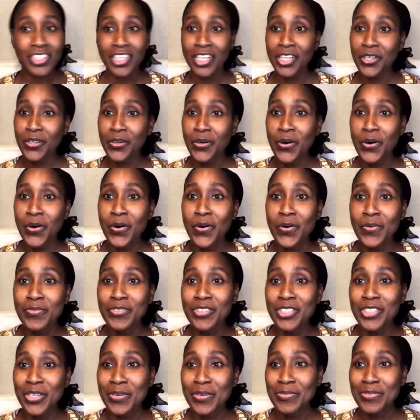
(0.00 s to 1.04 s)

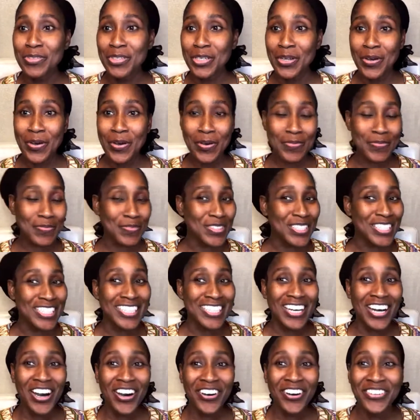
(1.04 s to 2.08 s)
shalom, shalom, shalom.
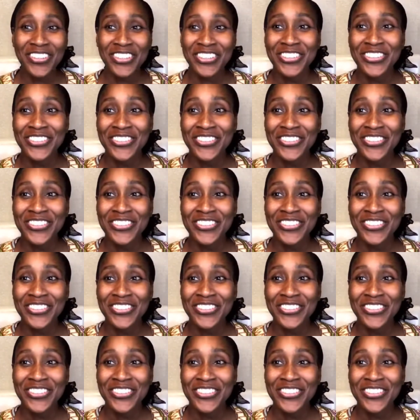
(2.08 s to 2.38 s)
How are